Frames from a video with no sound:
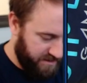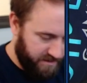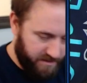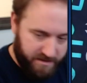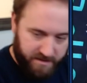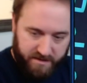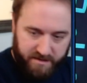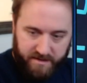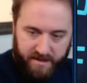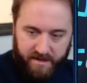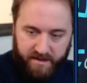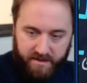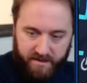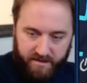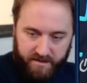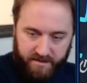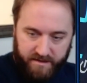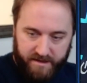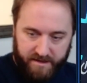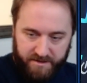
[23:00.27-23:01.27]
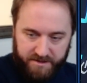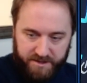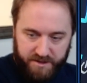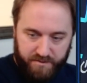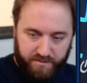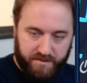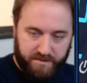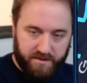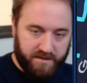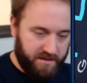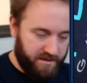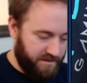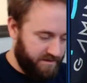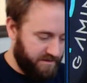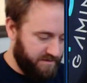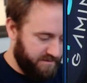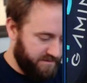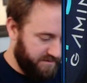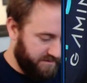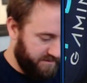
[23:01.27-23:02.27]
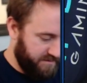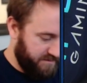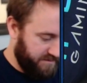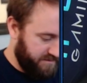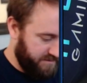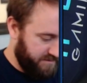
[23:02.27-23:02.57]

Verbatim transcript: send, get a token. This